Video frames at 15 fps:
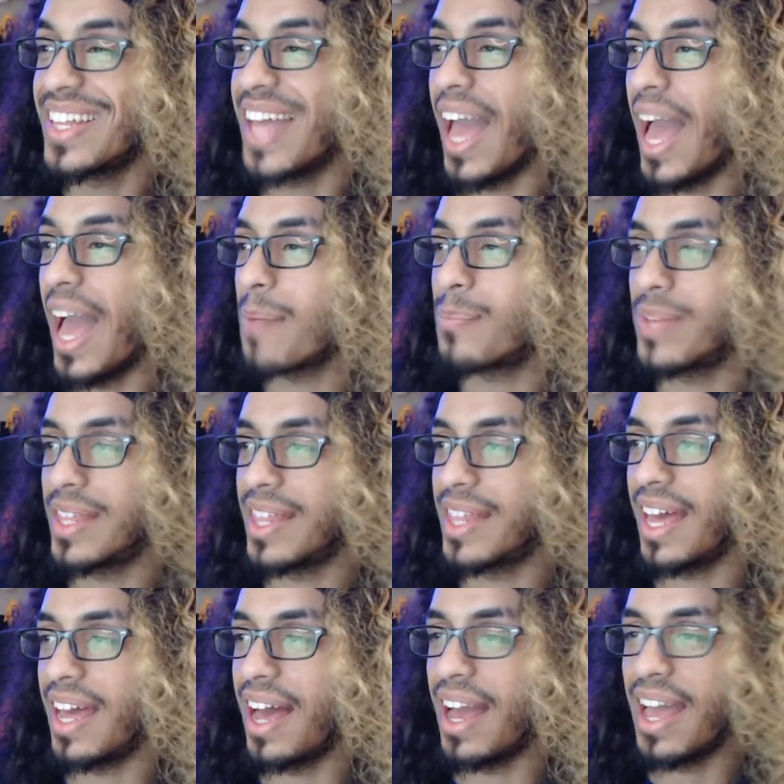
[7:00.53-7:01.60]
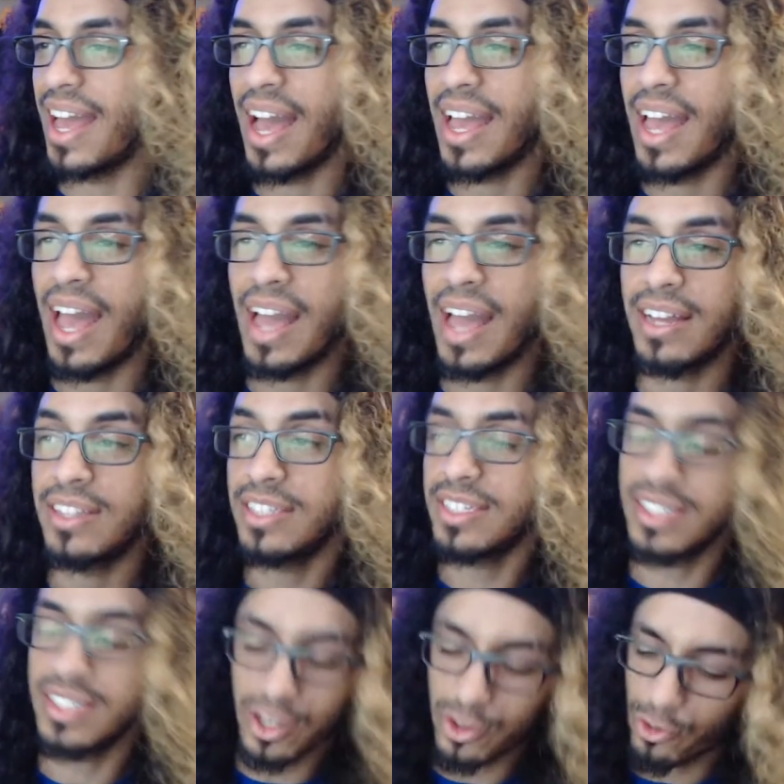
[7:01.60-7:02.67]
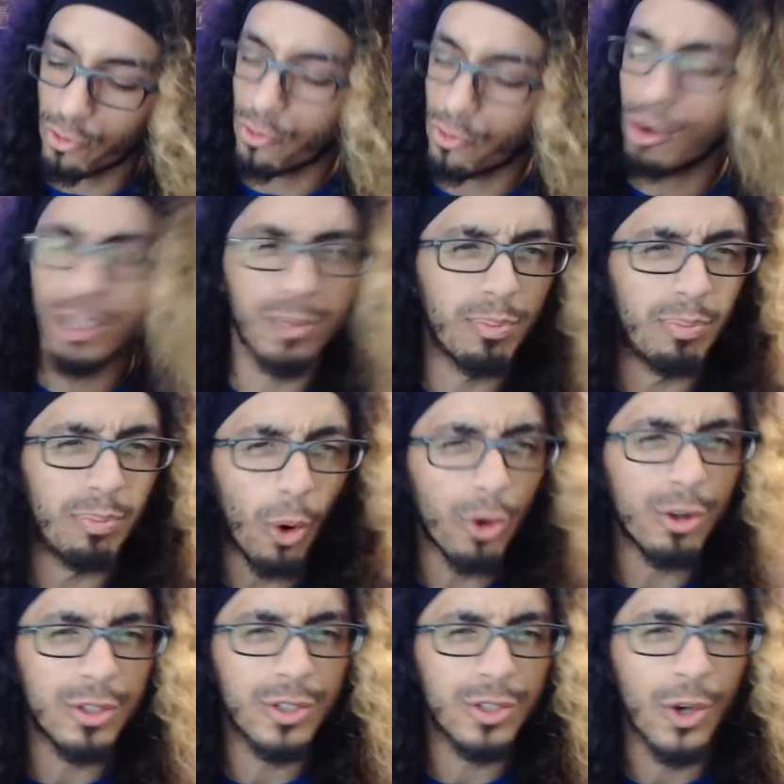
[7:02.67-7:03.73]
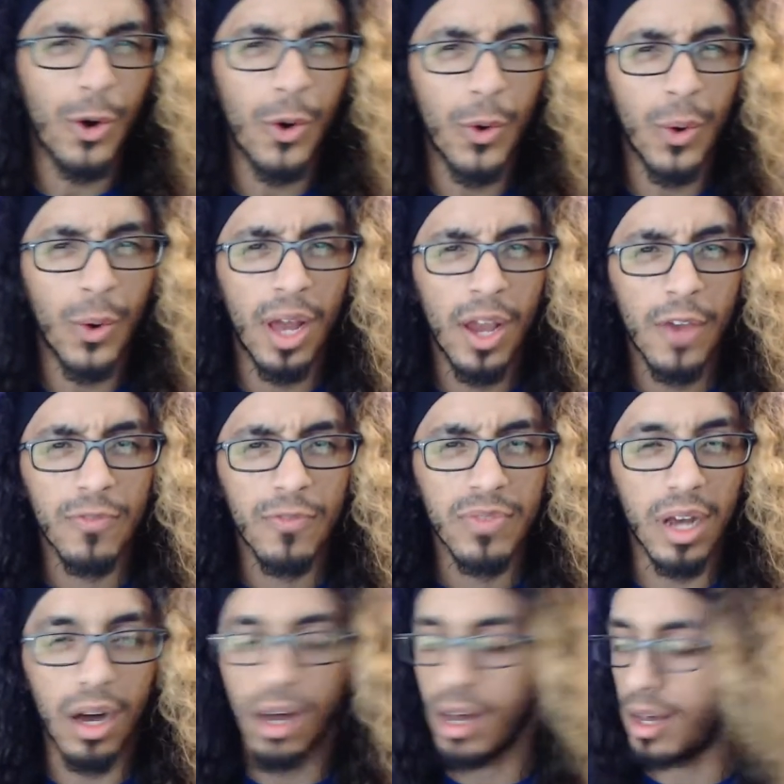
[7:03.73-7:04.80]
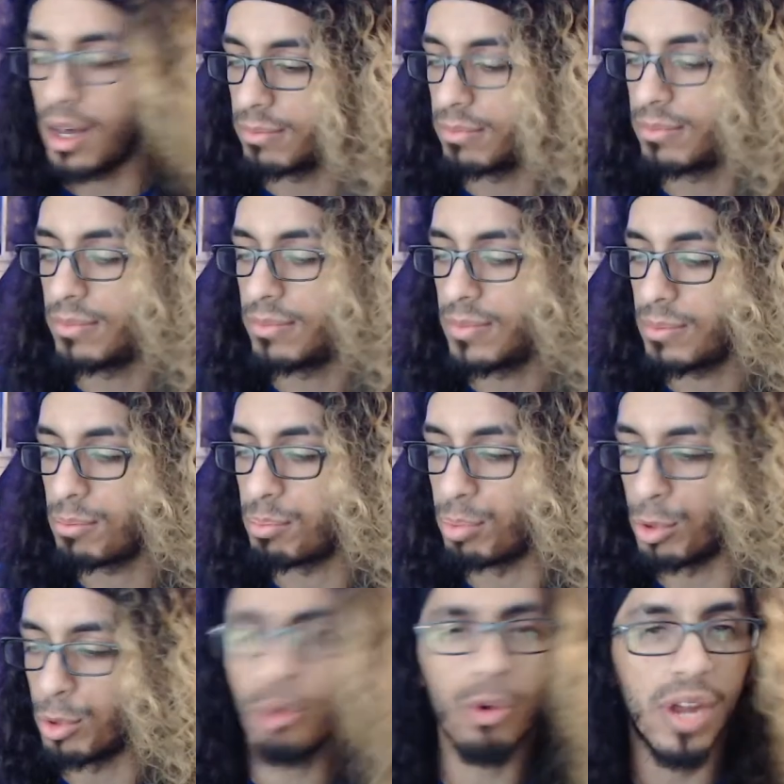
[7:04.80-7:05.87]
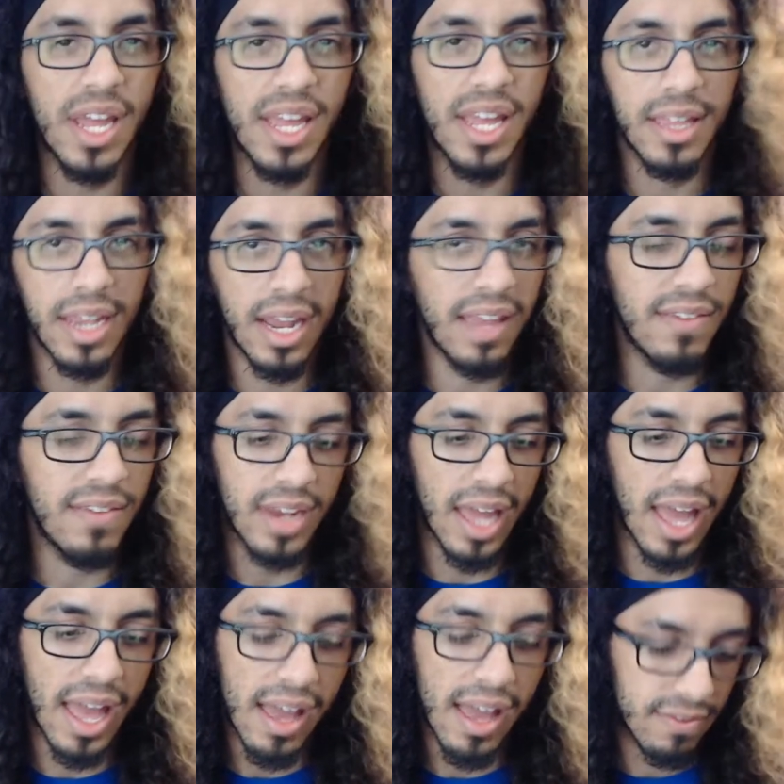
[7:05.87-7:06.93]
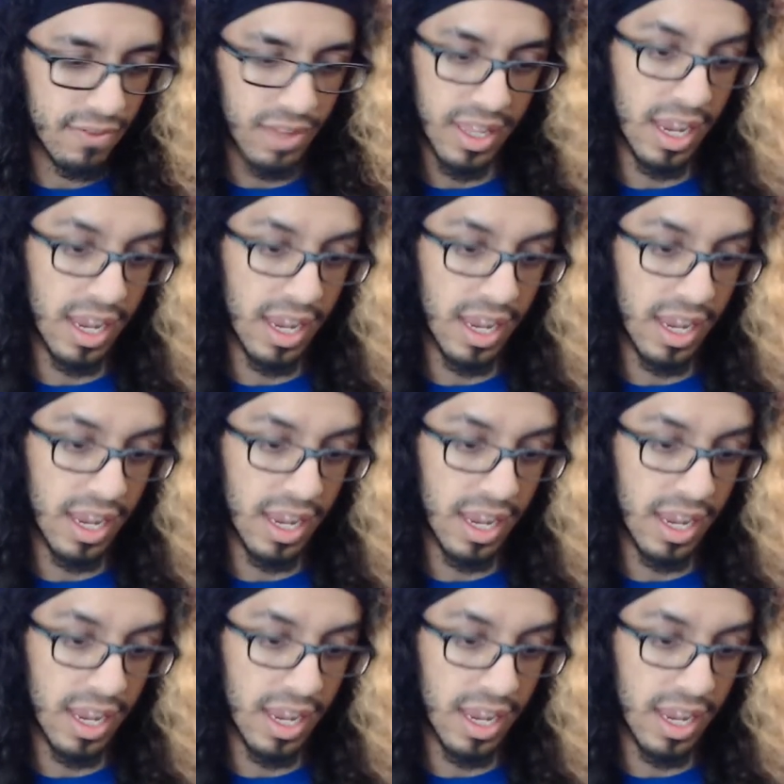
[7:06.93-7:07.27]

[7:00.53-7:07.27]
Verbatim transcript: happy that I, I, I this is like the first Boruto um, Blu-ray that I even have and I